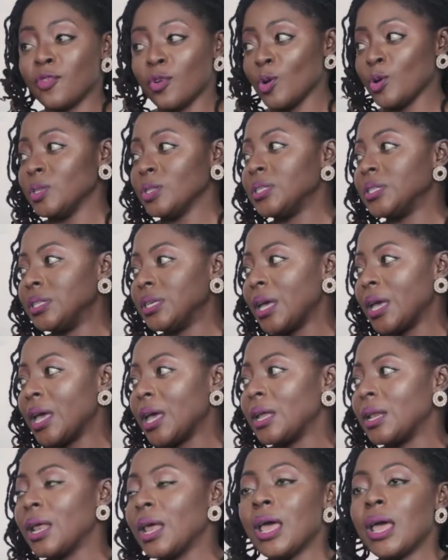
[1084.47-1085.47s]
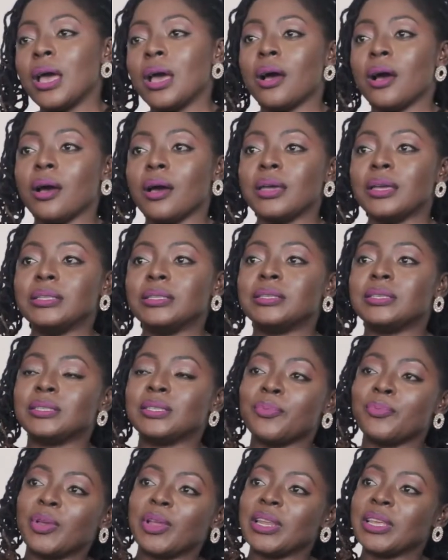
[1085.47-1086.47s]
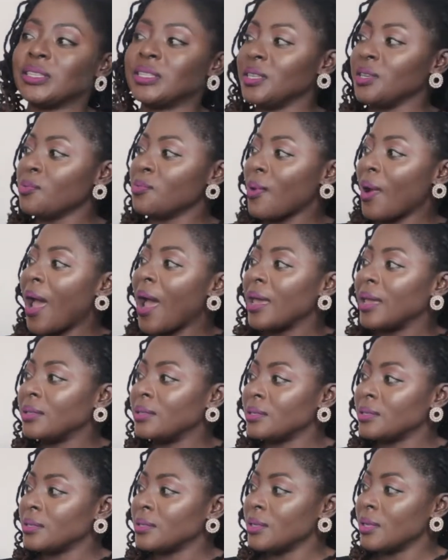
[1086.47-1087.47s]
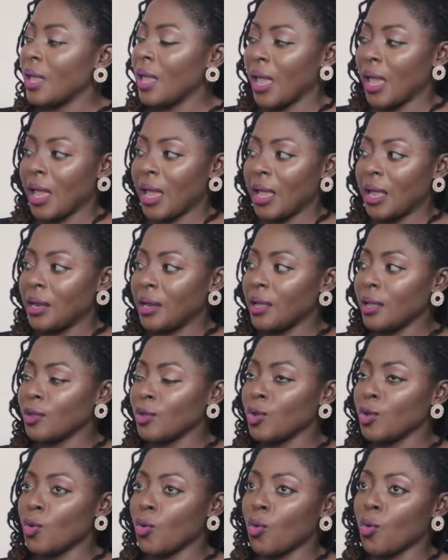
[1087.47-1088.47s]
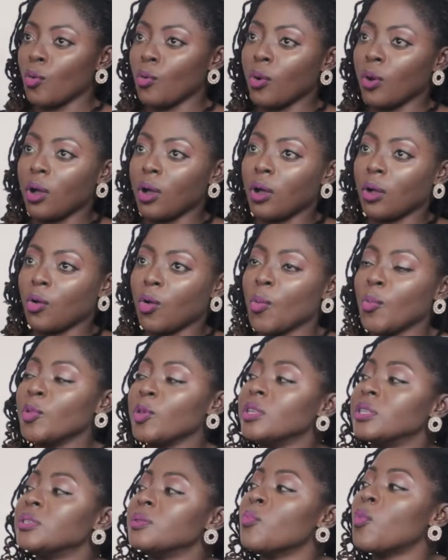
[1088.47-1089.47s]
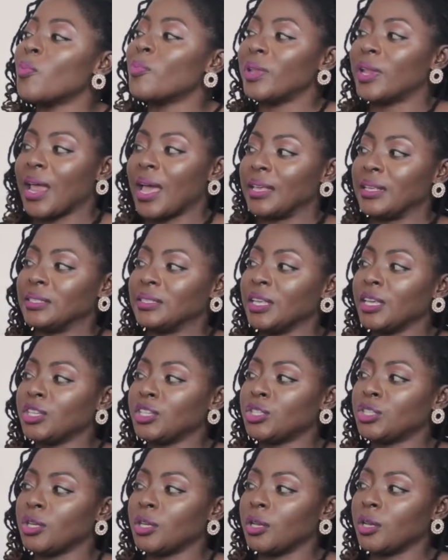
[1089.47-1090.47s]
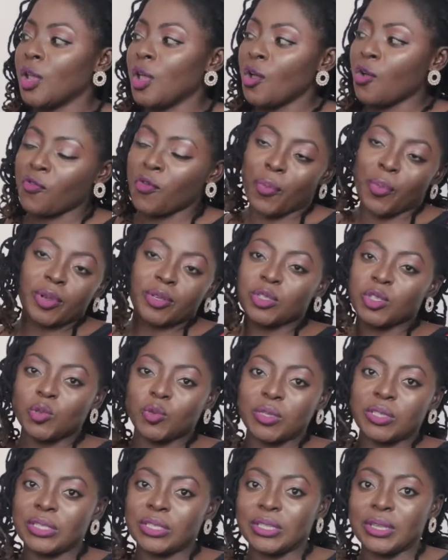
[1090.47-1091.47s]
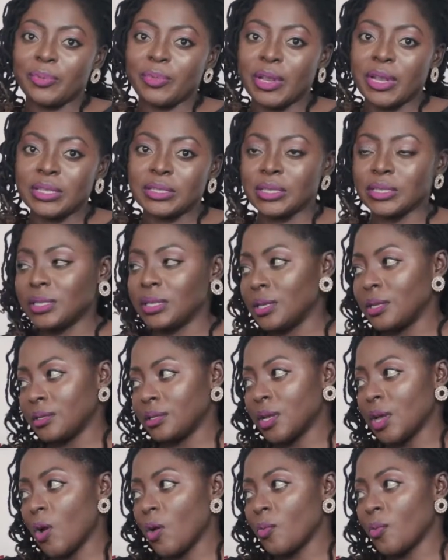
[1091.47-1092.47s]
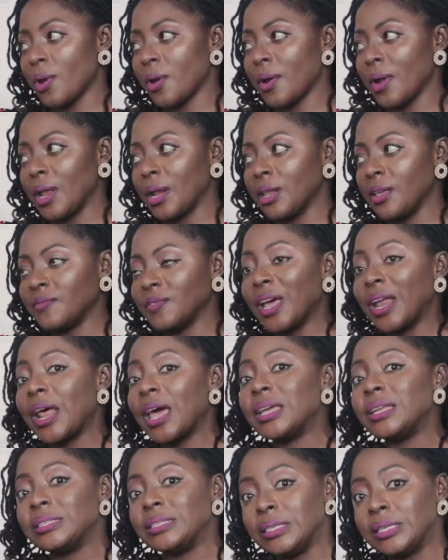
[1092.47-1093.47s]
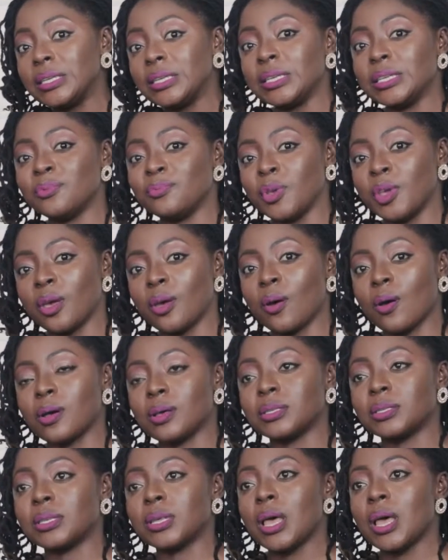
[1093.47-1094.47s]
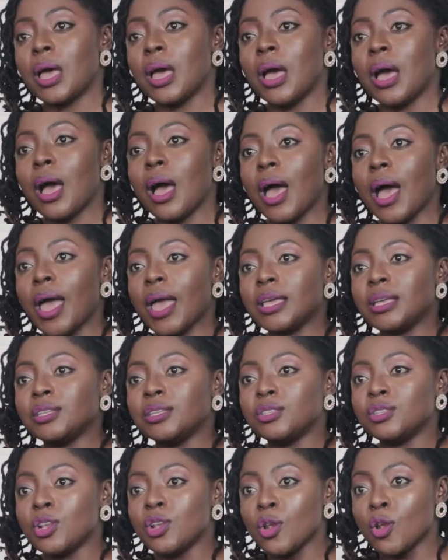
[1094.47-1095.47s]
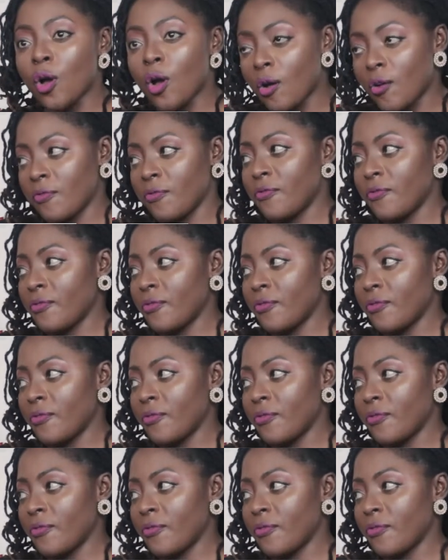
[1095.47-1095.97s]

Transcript: volunteered in disability rights and community mobilization for persons with disabilities in the town where I live. And I did it because I love